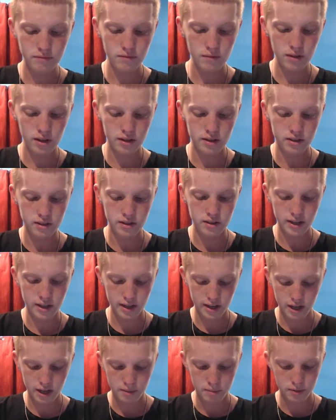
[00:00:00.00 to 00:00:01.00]
And it's going to get
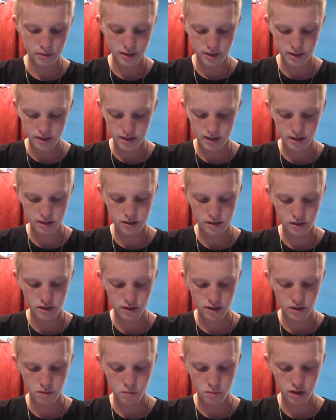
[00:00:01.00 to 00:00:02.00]
a couple hits there, so
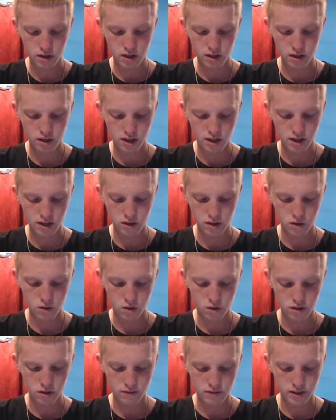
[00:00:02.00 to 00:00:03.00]
then we're going to log
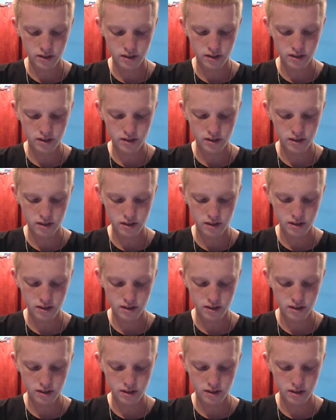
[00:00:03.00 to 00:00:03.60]
all of this.